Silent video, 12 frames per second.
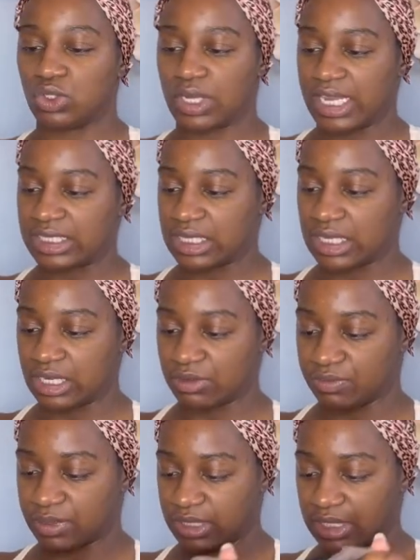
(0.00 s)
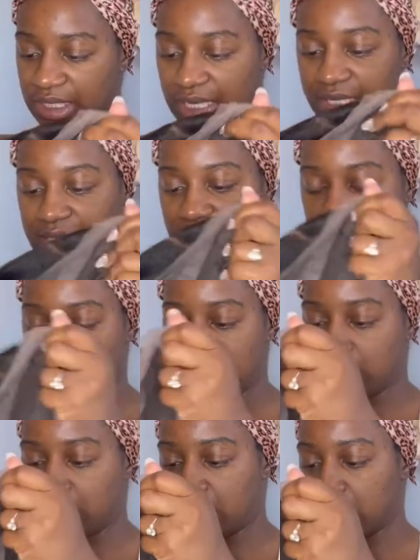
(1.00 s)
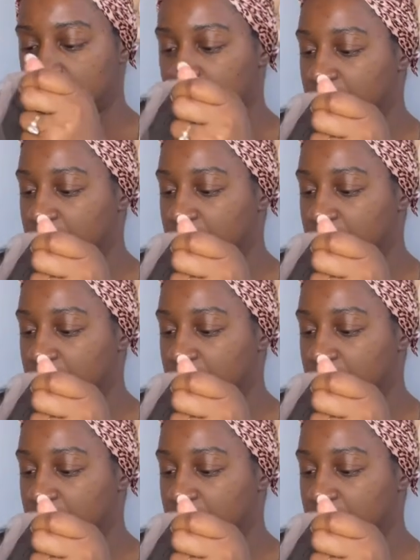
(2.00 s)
guys can get a really good idea